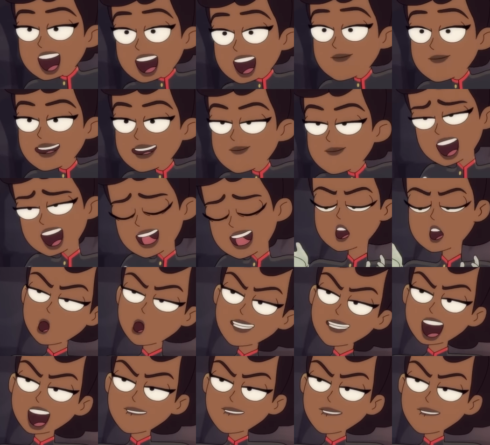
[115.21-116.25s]
babe, but I'll
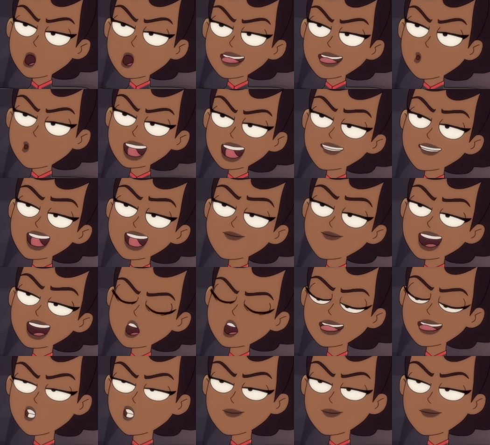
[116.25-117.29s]
hold off for the real deal back
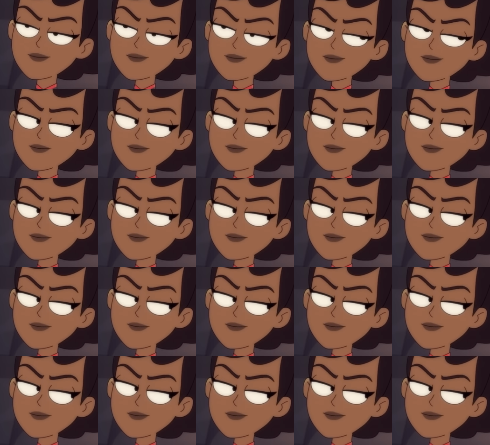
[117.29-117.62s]
on the ship.